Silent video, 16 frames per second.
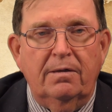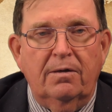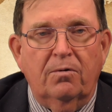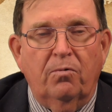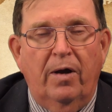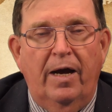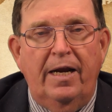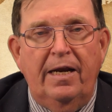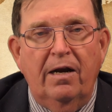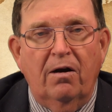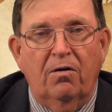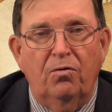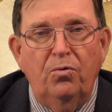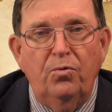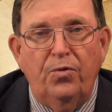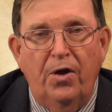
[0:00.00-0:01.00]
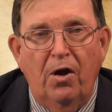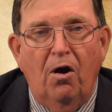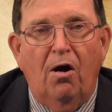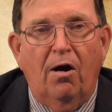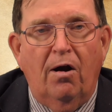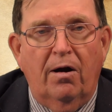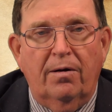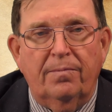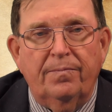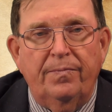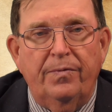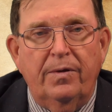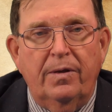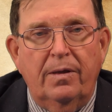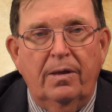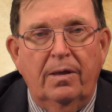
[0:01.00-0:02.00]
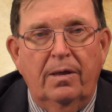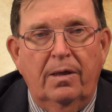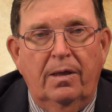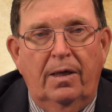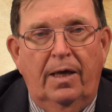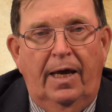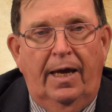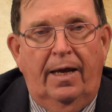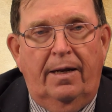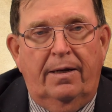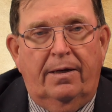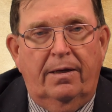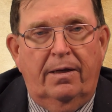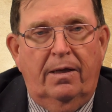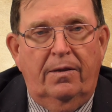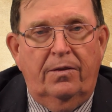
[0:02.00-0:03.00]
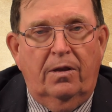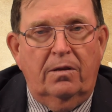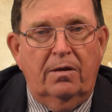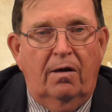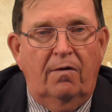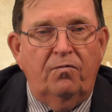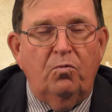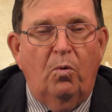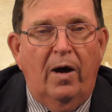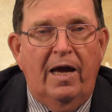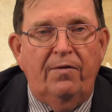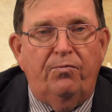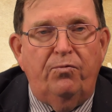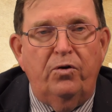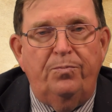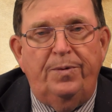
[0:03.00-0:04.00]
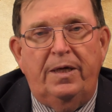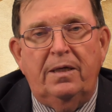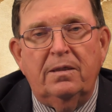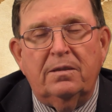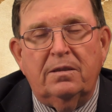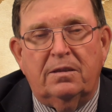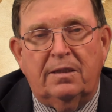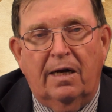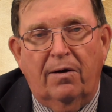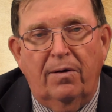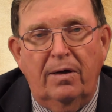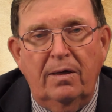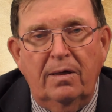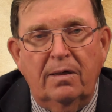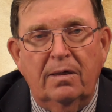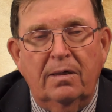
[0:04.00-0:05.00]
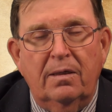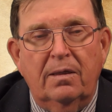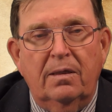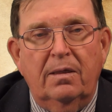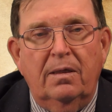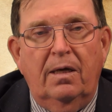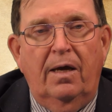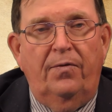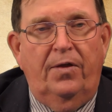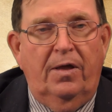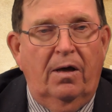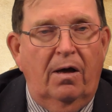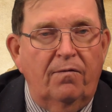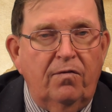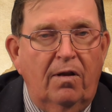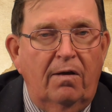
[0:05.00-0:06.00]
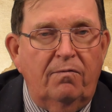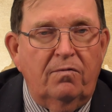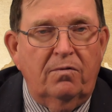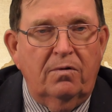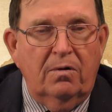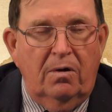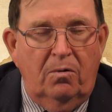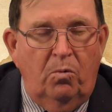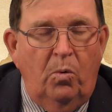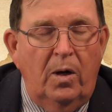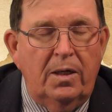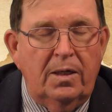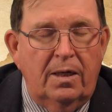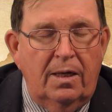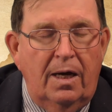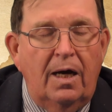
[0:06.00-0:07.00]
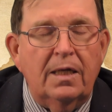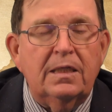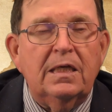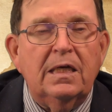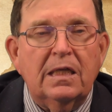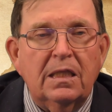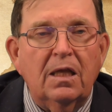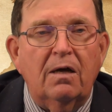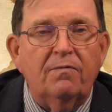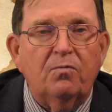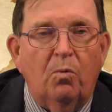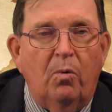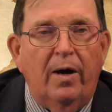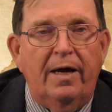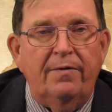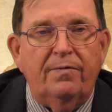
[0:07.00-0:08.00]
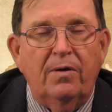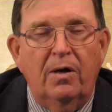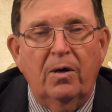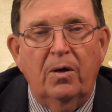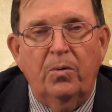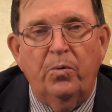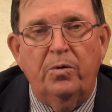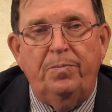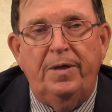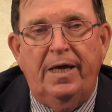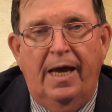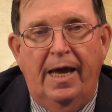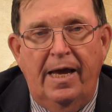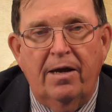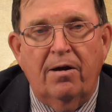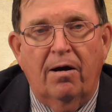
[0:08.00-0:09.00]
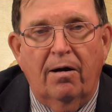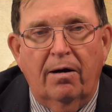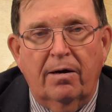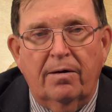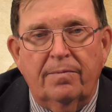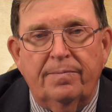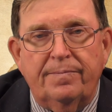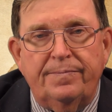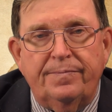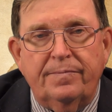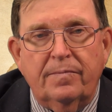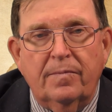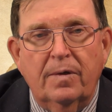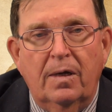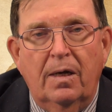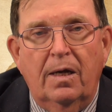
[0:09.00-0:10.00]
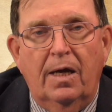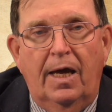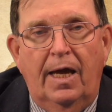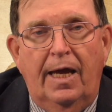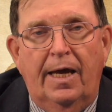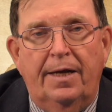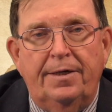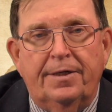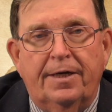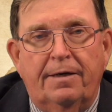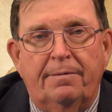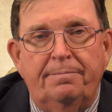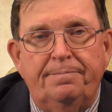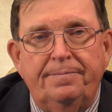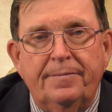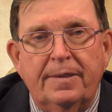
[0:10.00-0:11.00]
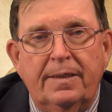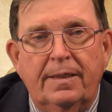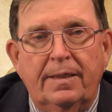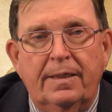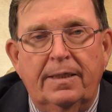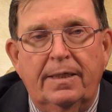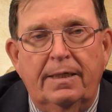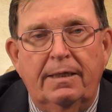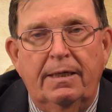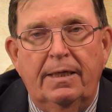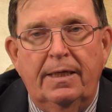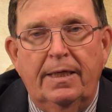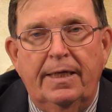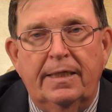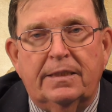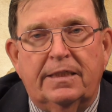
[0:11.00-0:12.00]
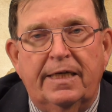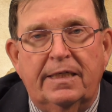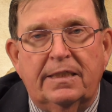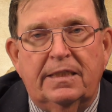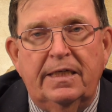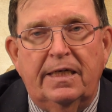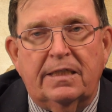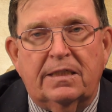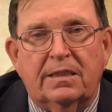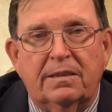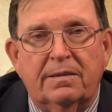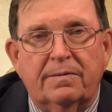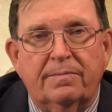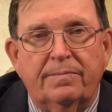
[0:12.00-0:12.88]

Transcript: right here who they are. And the loved wife would be Sarah, and the unloved wife would be Hagar. And it says this,